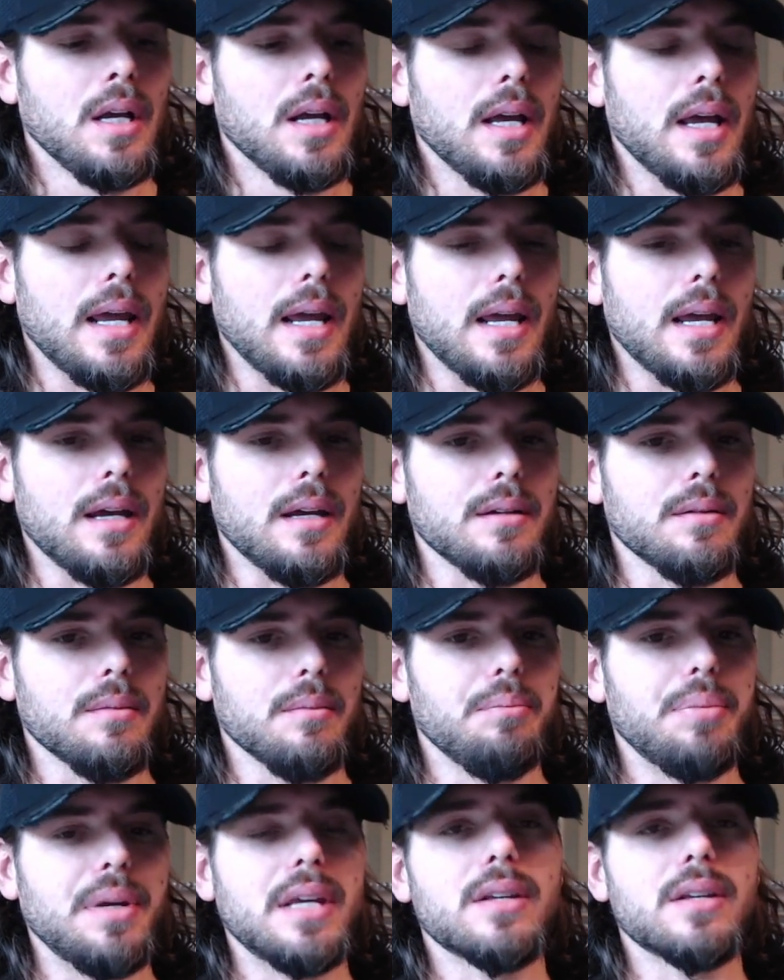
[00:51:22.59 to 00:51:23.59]
And
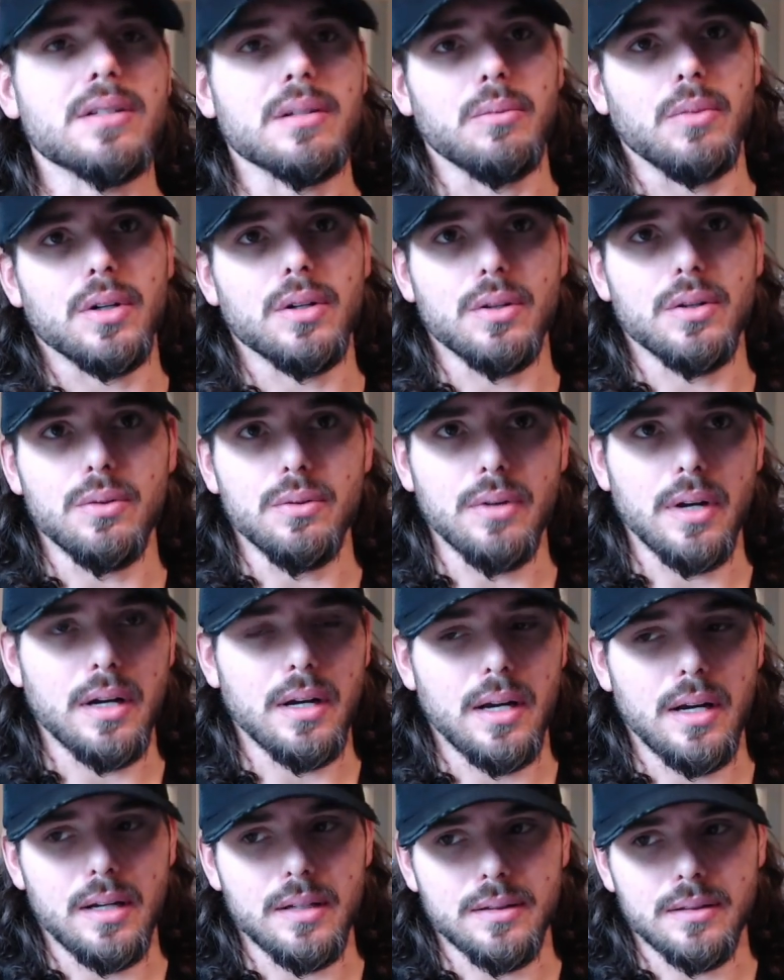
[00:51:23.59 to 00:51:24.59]
being someone who
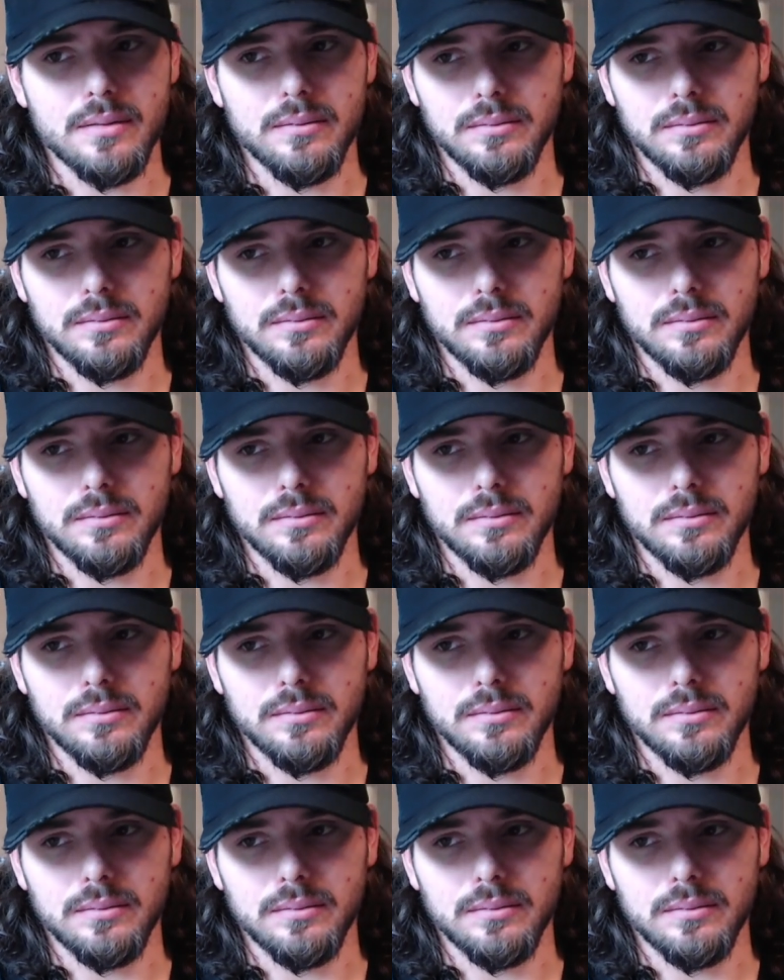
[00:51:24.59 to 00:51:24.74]
has